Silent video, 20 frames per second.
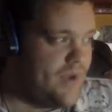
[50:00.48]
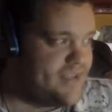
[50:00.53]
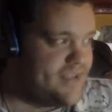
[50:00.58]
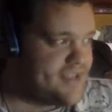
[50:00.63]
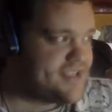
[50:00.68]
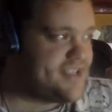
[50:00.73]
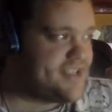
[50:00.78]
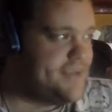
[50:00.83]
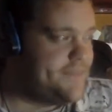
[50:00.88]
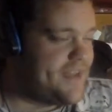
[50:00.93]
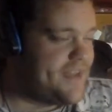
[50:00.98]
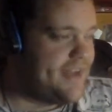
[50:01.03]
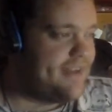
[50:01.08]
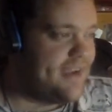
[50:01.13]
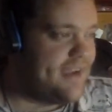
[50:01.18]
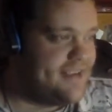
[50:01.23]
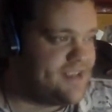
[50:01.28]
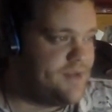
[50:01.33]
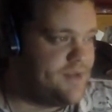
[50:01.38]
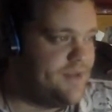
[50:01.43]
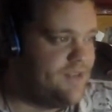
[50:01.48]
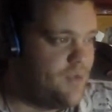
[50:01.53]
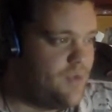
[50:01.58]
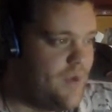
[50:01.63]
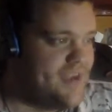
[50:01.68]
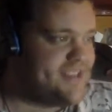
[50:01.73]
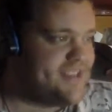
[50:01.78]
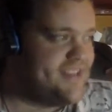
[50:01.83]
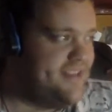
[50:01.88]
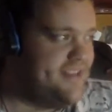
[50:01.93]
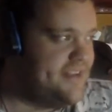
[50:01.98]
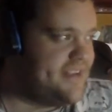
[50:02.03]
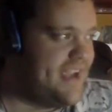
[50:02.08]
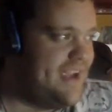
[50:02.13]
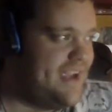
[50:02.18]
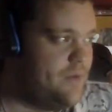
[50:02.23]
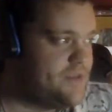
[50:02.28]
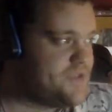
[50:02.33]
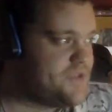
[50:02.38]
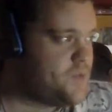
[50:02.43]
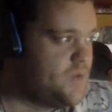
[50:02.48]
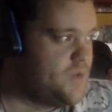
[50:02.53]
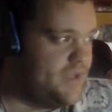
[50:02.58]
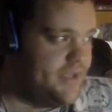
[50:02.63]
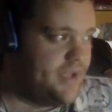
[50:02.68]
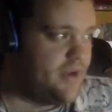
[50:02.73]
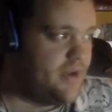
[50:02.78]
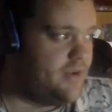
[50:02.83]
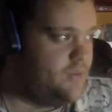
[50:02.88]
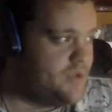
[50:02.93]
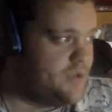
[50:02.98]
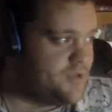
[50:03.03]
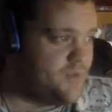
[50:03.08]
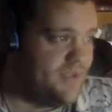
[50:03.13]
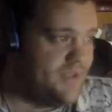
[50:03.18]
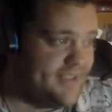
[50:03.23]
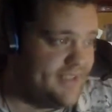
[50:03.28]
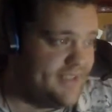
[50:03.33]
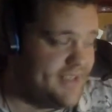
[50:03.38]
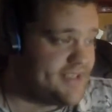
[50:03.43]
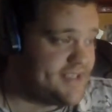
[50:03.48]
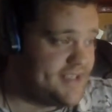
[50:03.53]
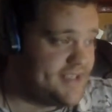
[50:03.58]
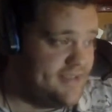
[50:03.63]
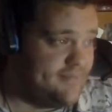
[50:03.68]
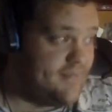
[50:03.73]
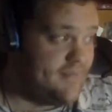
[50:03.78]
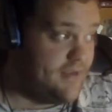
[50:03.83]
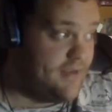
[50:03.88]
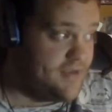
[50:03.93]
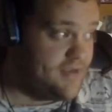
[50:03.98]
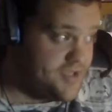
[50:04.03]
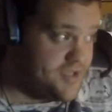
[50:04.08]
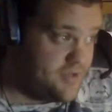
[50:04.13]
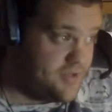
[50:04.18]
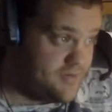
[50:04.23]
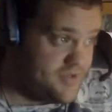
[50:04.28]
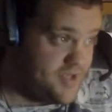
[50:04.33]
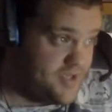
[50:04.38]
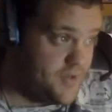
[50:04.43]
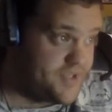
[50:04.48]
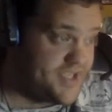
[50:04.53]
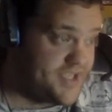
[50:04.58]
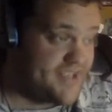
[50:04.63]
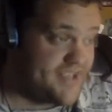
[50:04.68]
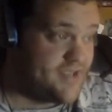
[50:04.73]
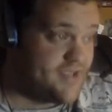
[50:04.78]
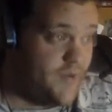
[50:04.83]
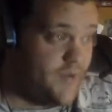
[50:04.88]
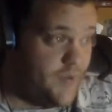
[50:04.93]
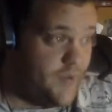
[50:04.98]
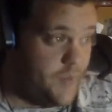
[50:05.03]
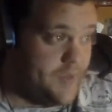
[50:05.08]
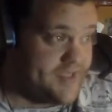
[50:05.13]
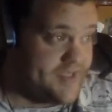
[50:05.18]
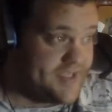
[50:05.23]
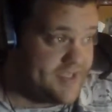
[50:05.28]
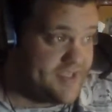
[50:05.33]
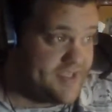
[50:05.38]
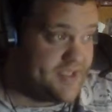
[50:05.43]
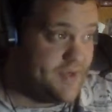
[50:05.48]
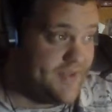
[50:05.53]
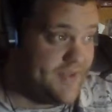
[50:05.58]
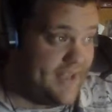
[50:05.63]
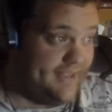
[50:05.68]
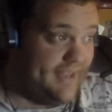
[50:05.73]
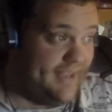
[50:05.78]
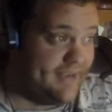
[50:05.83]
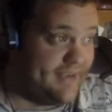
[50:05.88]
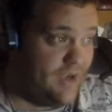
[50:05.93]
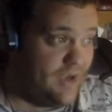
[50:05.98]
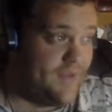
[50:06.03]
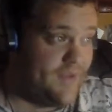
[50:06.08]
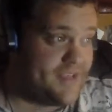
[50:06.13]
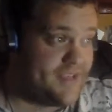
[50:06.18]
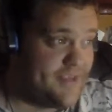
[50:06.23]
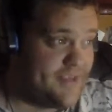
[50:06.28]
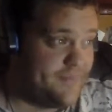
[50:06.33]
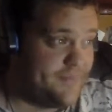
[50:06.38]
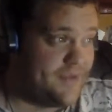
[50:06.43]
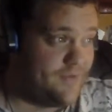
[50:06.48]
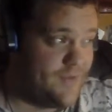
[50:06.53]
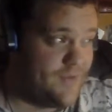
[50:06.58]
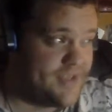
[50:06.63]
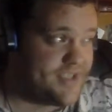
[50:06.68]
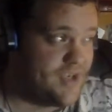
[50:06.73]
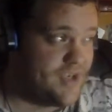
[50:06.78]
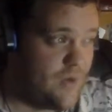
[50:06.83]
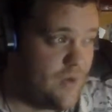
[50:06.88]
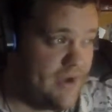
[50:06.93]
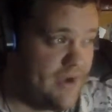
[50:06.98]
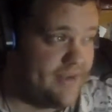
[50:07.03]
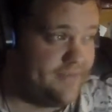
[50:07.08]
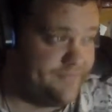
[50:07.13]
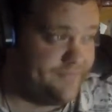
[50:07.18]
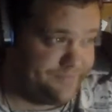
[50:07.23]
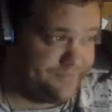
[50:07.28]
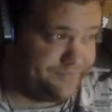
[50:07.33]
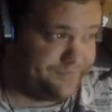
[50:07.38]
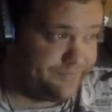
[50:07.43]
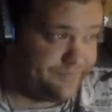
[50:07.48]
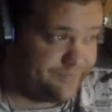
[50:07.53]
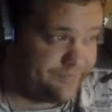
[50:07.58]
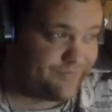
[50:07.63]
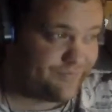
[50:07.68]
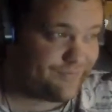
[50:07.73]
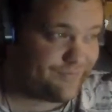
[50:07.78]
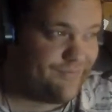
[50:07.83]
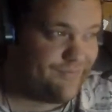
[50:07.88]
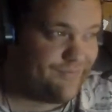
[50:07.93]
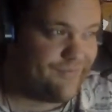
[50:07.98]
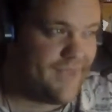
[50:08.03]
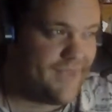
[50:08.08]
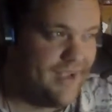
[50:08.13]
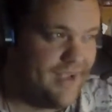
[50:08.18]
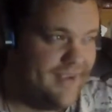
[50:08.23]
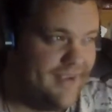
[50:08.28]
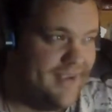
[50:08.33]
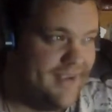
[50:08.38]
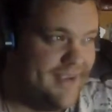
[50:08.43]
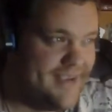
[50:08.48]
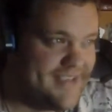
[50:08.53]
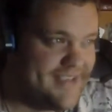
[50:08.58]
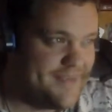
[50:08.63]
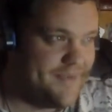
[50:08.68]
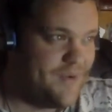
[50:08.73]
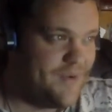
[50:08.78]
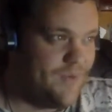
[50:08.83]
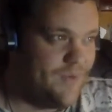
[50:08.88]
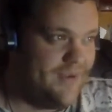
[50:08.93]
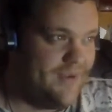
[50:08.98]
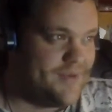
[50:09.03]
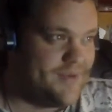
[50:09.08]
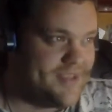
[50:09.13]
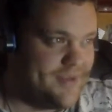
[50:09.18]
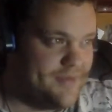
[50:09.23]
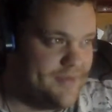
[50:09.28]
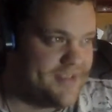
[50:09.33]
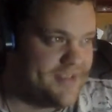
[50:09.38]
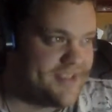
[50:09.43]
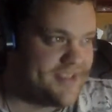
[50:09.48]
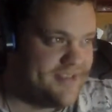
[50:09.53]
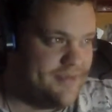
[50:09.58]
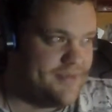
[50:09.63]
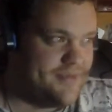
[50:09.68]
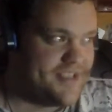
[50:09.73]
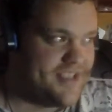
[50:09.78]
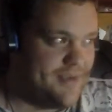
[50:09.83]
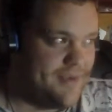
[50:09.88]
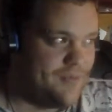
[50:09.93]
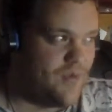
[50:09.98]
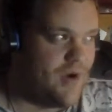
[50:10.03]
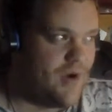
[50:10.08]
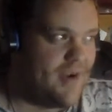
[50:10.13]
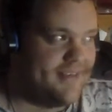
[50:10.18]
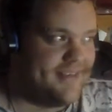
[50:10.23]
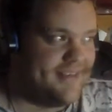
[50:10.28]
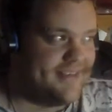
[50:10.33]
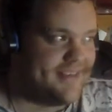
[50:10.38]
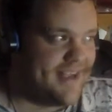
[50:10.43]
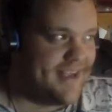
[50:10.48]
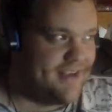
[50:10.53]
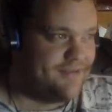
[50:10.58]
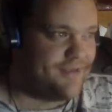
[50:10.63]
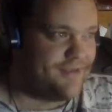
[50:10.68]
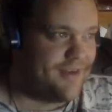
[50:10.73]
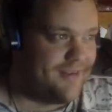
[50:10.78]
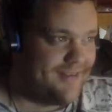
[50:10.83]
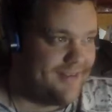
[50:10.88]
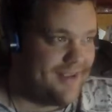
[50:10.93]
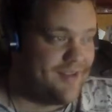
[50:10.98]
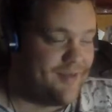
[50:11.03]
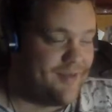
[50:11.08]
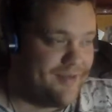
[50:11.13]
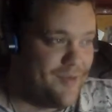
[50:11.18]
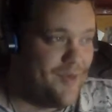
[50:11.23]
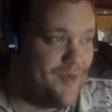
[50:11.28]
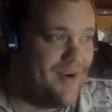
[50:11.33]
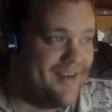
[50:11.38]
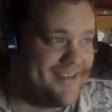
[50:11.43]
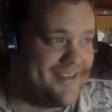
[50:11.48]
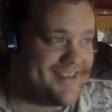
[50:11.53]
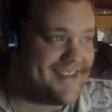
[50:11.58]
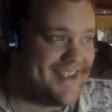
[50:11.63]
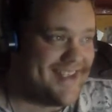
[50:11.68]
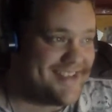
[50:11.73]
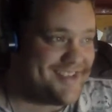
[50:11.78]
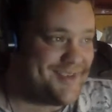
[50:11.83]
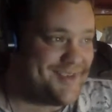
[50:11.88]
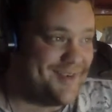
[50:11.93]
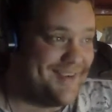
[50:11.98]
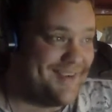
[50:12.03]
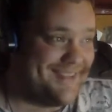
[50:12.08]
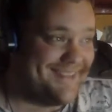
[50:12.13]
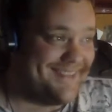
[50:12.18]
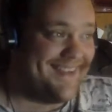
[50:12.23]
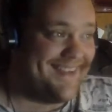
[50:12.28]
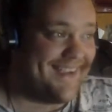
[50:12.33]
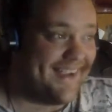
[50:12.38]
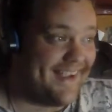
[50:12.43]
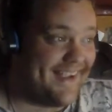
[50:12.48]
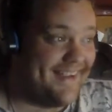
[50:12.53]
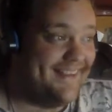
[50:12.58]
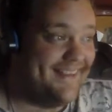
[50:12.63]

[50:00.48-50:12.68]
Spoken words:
to sleep that night, so that the rest of the day was really good, was really decent, so says, although there was still that let know that something wasn't quite, something, there was something rotten in Denver. There was that sort of thing.